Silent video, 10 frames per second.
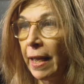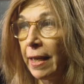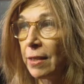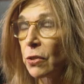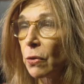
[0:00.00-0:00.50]

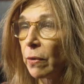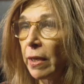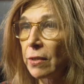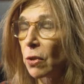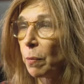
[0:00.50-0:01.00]
And it's so
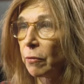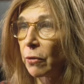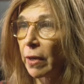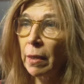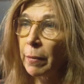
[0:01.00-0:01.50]
great. It's open
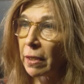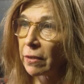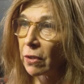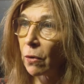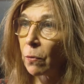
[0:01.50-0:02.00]
for
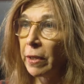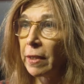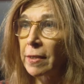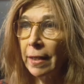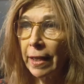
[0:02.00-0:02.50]
anybody to go
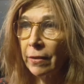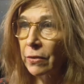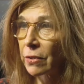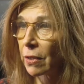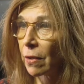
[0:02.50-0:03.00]
read his
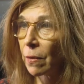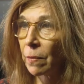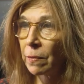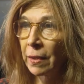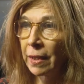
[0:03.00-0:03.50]
letters,
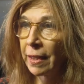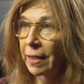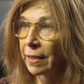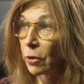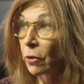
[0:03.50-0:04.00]
to
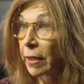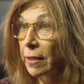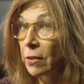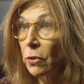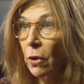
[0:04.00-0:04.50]
look at
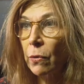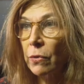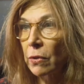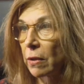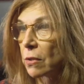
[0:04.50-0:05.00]
his
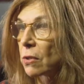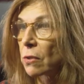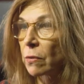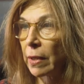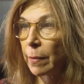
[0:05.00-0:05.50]
notes on his
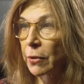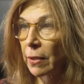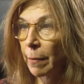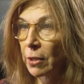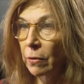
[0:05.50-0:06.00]

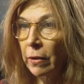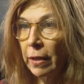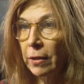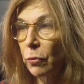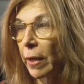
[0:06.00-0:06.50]
scripts. I mean, to look
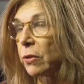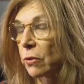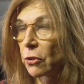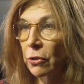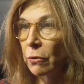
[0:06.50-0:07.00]
at a
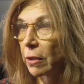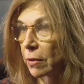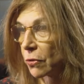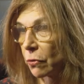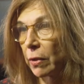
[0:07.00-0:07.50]
director's
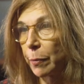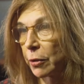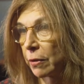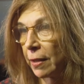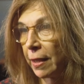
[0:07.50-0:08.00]
shooting
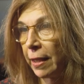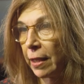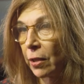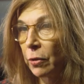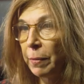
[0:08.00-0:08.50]
script
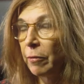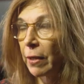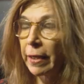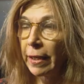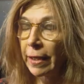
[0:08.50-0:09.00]
can be
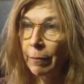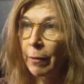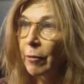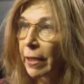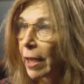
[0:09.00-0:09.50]

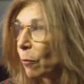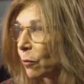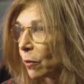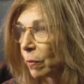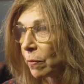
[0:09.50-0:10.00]
very
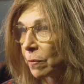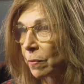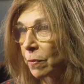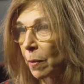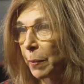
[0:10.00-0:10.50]
helpful
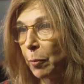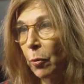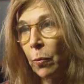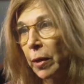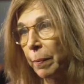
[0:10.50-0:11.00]
for
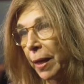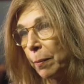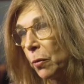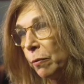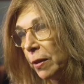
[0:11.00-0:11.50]
people who want to
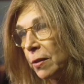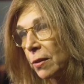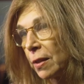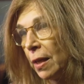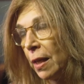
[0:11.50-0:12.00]
make
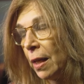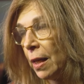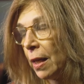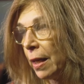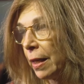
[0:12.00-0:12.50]
movies.
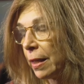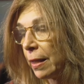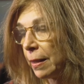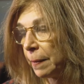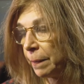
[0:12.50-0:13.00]

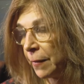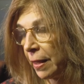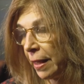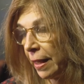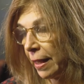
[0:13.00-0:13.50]

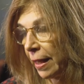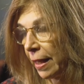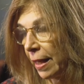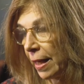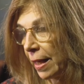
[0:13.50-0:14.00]

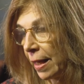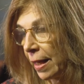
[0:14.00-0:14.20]
I